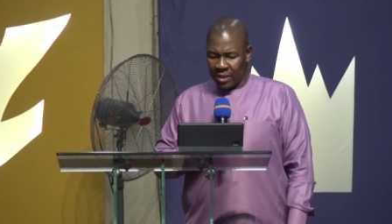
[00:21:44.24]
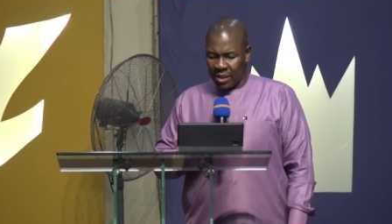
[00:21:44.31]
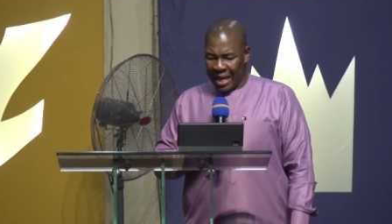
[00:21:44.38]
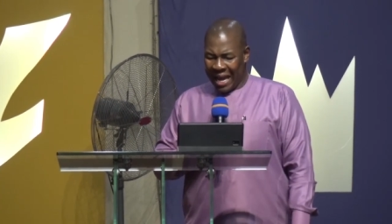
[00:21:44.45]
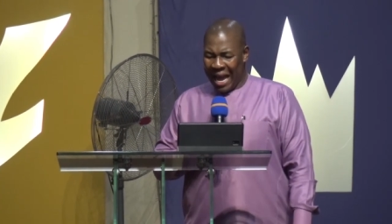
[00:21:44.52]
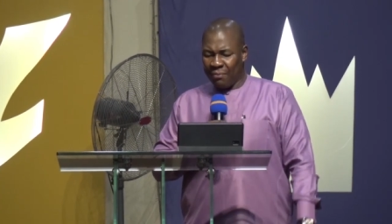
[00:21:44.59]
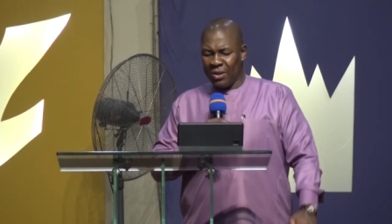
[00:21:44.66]

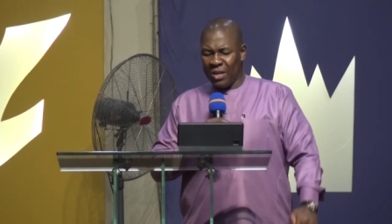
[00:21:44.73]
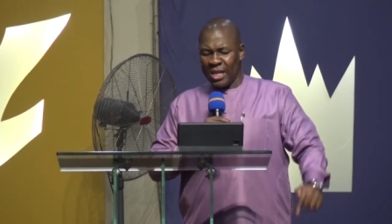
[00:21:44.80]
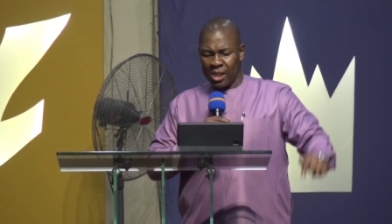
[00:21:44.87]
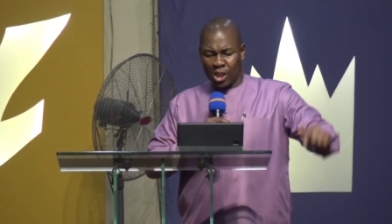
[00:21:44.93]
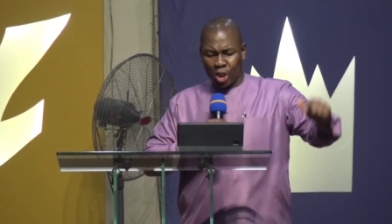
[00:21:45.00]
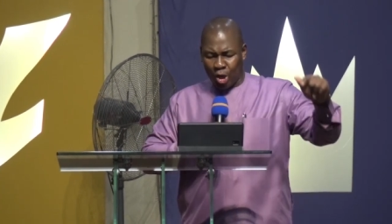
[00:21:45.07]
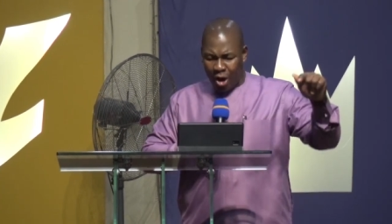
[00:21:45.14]
having
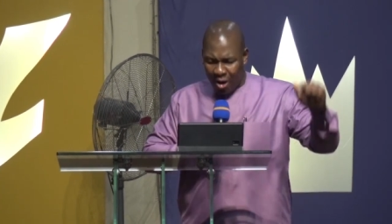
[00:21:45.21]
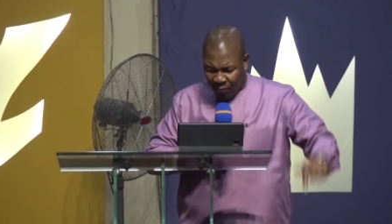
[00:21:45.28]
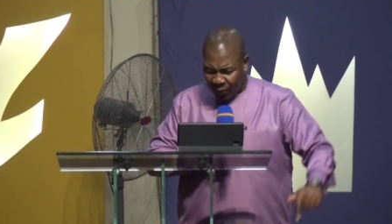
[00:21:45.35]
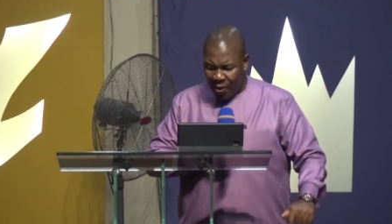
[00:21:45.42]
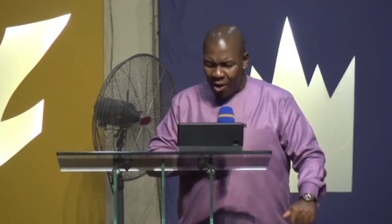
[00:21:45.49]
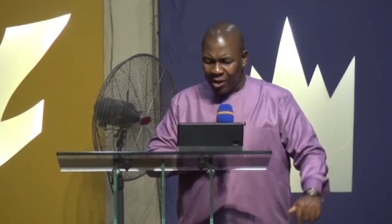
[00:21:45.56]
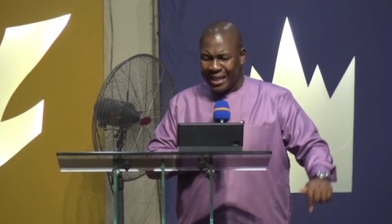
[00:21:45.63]
his
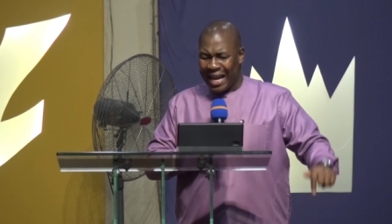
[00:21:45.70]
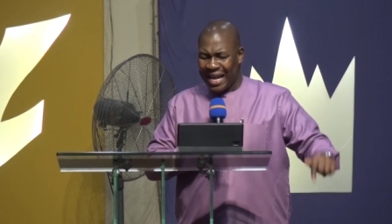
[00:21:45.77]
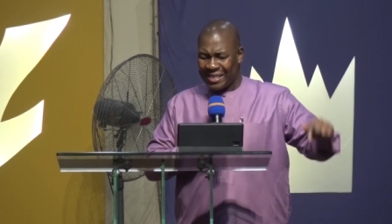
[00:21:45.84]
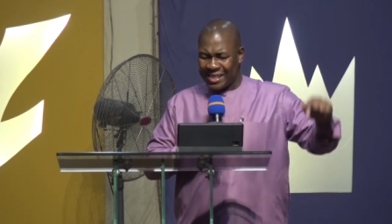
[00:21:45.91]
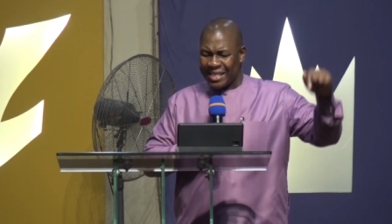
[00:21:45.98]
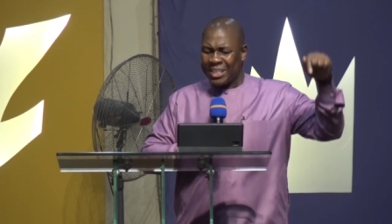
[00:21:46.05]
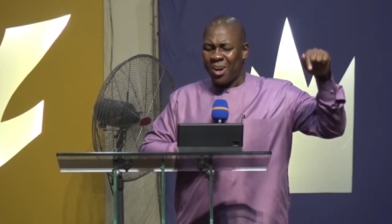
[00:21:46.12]
comfort and
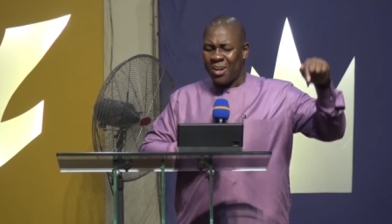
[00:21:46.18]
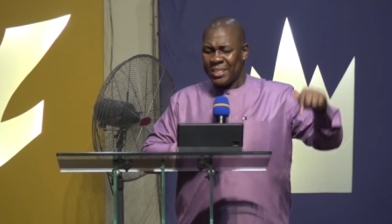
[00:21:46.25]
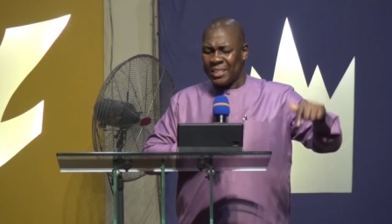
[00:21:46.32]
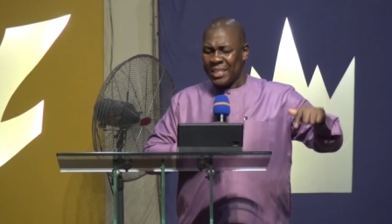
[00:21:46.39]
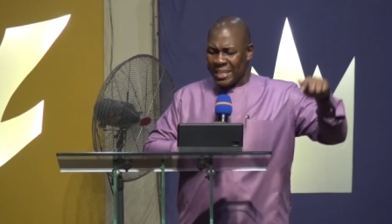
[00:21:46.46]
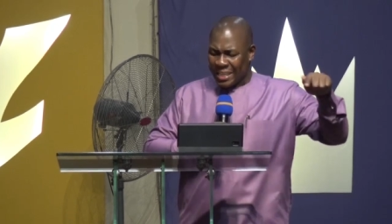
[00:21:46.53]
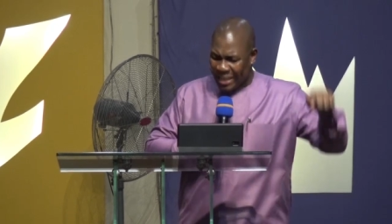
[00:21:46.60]

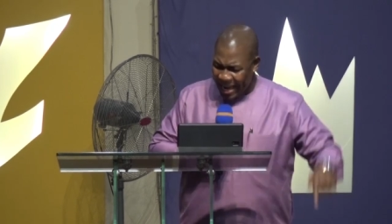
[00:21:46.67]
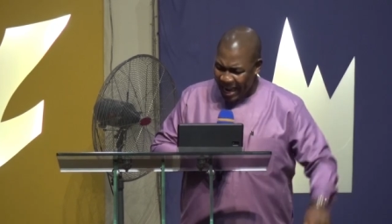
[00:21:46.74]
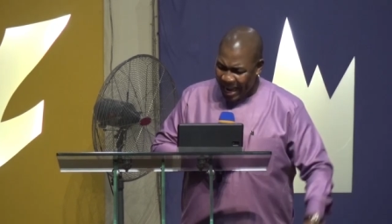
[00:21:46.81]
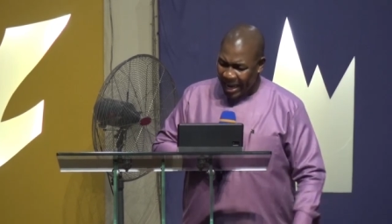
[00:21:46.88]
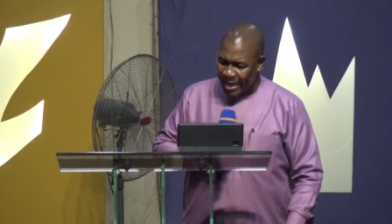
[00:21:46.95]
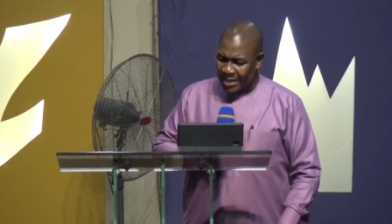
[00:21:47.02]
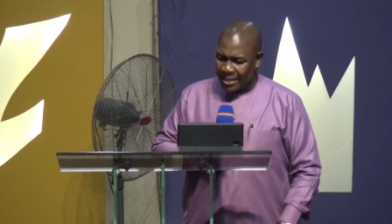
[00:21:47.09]
security here,
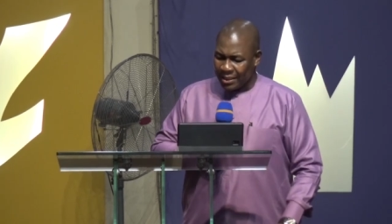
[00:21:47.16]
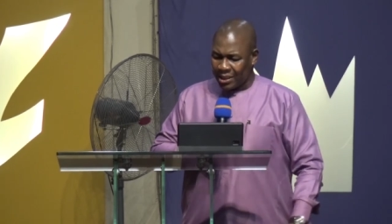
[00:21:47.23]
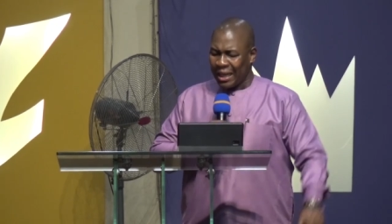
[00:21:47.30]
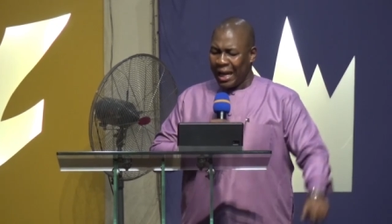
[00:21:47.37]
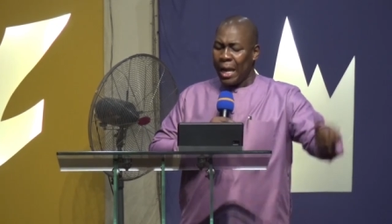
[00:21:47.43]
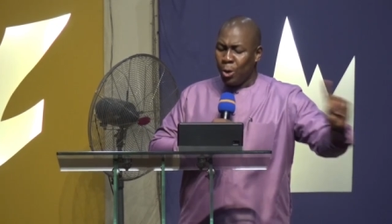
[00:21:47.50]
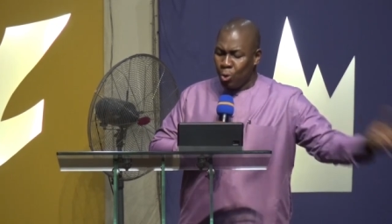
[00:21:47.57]

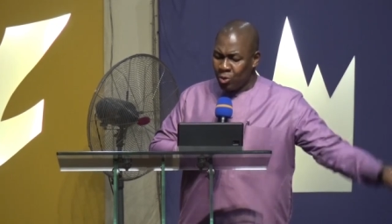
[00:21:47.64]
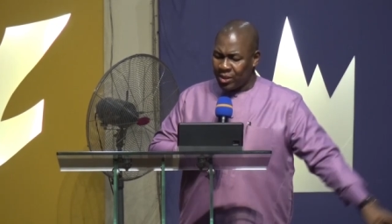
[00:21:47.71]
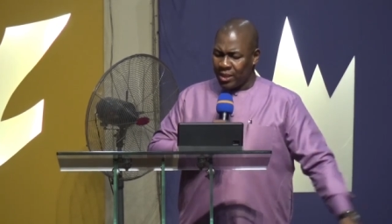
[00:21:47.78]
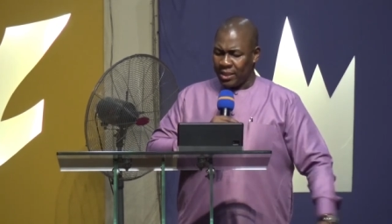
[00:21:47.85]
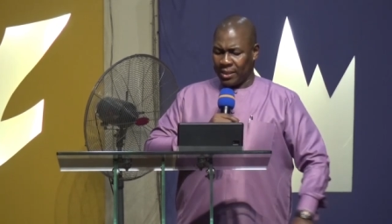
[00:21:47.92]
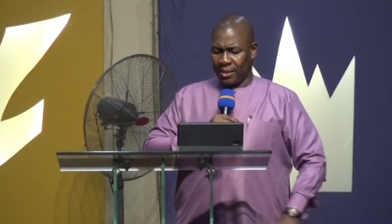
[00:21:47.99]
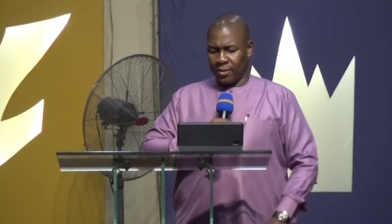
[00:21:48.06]
shall lose
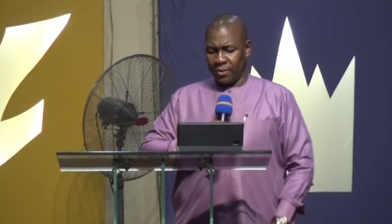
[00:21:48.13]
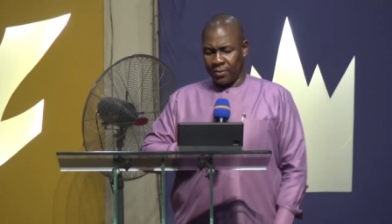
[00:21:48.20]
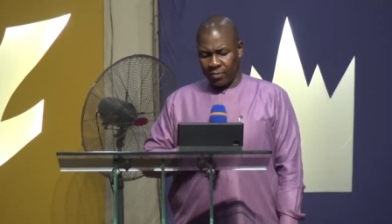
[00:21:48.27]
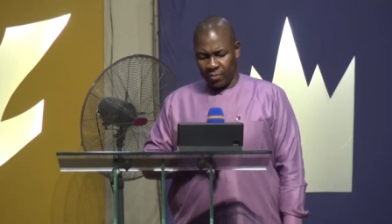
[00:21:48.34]
it.